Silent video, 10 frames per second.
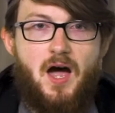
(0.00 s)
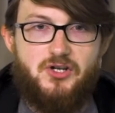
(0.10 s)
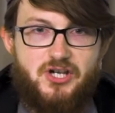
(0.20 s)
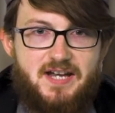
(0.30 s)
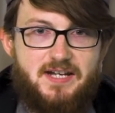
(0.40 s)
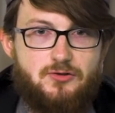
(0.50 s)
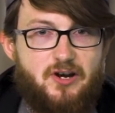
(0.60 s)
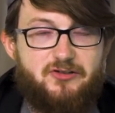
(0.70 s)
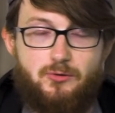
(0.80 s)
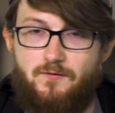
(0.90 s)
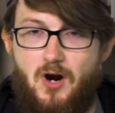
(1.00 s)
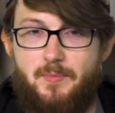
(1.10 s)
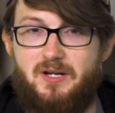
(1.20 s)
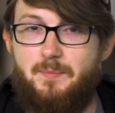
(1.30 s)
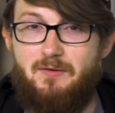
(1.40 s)
A shared interest or
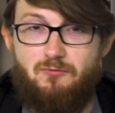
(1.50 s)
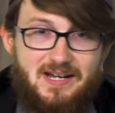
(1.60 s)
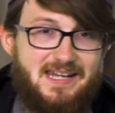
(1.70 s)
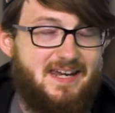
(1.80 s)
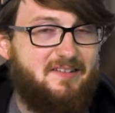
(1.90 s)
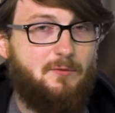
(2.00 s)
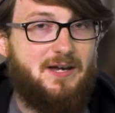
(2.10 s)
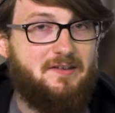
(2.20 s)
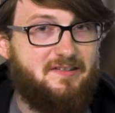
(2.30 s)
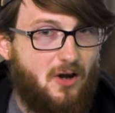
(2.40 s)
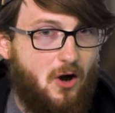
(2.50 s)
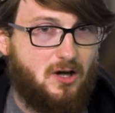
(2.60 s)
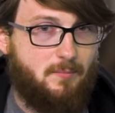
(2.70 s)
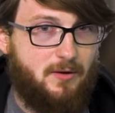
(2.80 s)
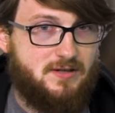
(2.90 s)
environment can be a really easy way to
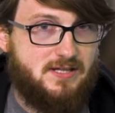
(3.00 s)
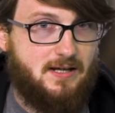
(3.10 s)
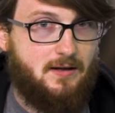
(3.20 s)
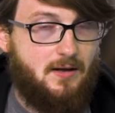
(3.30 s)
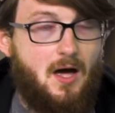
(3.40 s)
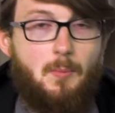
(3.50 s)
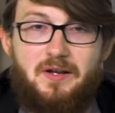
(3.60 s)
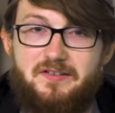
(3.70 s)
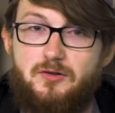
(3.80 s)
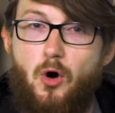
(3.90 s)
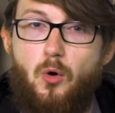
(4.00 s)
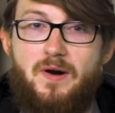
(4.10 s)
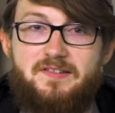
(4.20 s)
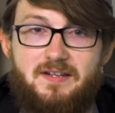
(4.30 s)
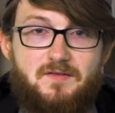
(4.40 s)
start a community, but it's not
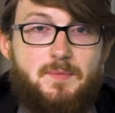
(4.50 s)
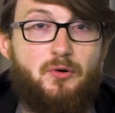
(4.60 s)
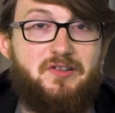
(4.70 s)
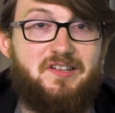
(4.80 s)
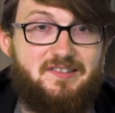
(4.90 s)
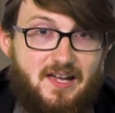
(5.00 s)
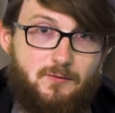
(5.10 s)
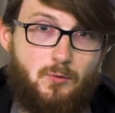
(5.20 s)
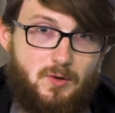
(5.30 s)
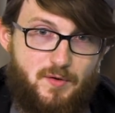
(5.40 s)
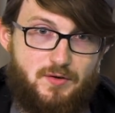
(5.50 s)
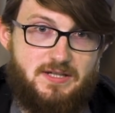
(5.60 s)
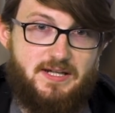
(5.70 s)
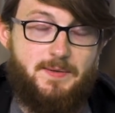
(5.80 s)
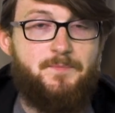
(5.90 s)
always enough to build a successful
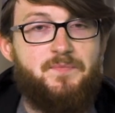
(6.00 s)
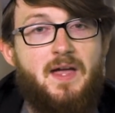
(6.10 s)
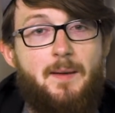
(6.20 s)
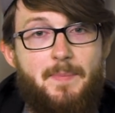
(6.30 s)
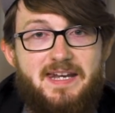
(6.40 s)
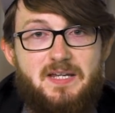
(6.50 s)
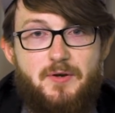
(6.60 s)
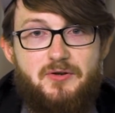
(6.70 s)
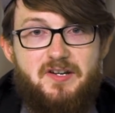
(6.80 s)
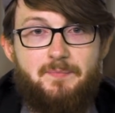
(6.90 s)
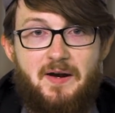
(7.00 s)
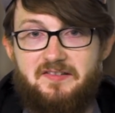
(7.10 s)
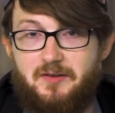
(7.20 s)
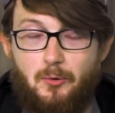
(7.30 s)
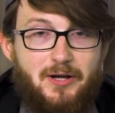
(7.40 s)
community. Many communities
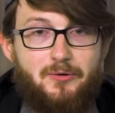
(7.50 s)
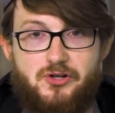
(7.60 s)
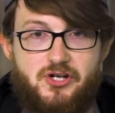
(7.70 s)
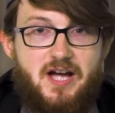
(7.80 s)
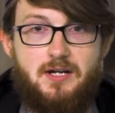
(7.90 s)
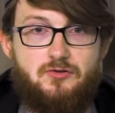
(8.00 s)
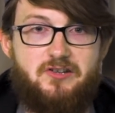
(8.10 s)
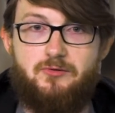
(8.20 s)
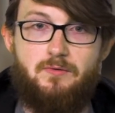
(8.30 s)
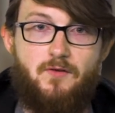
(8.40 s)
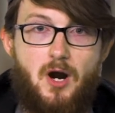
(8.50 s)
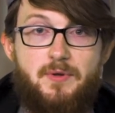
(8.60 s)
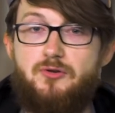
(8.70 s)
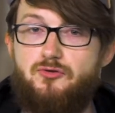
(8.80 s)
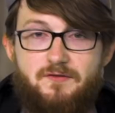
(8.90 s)
based solely on a shared interest or
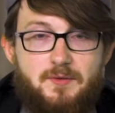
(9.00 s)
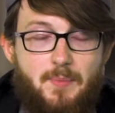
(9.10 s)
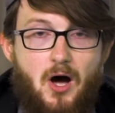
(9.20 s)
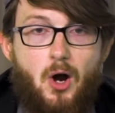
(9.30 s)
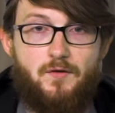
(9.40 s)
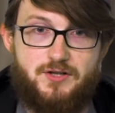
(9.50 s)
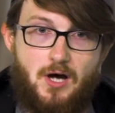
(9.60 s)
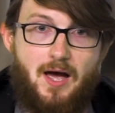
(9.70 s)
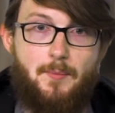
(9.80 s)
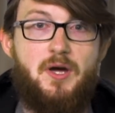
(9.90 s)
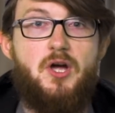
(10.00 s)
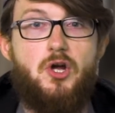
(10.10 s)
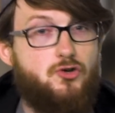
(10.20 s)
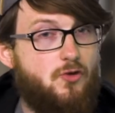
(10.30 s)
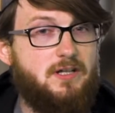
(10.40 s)
environment drift apart over time,
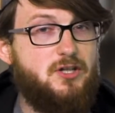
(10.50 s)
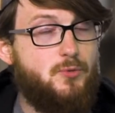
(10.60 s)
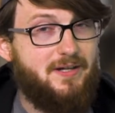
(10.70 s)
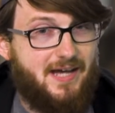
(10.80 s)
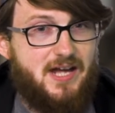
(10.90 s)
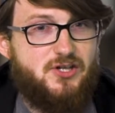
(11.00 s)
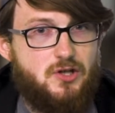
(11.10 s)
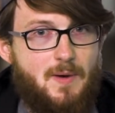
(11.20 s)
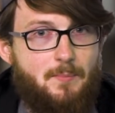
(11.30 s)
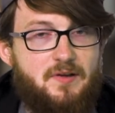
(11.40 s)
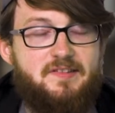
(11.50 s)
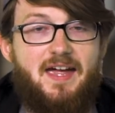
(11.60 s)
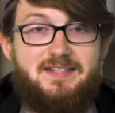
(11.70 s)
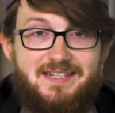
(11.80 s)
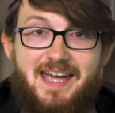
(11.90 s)
struggling to engage new members
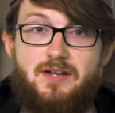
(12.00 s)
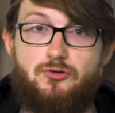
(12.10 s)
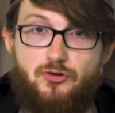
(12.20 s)
and to gain